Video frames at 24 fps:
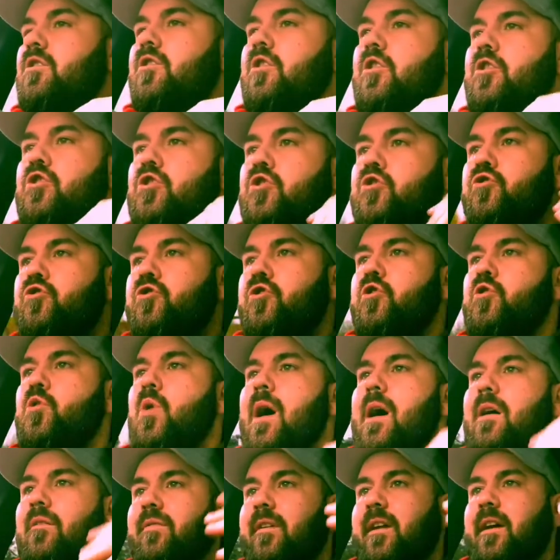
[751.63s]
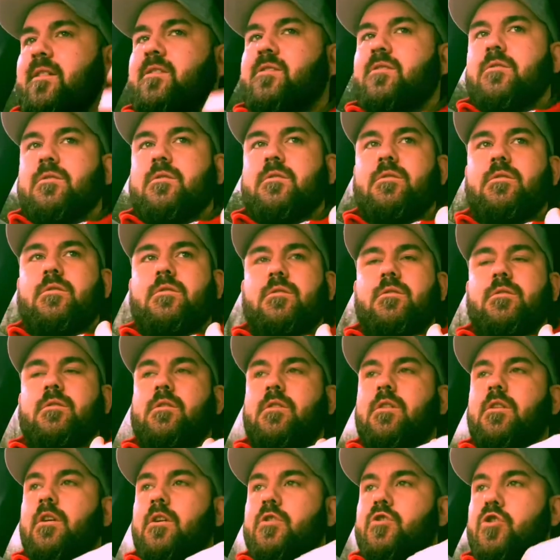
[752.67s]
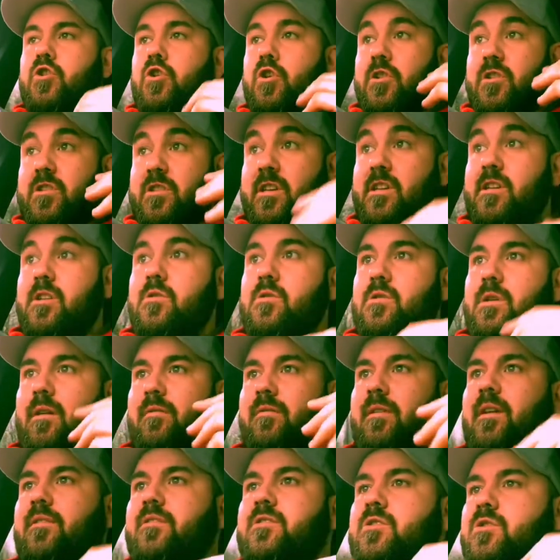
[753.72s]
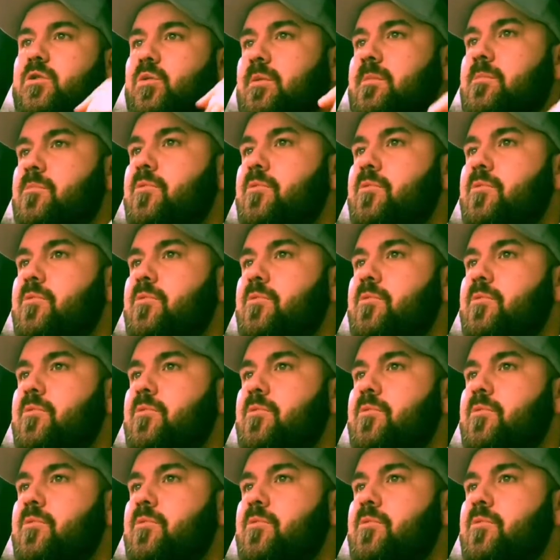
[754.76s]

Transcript: that you do have lessons and you continue to have lessons to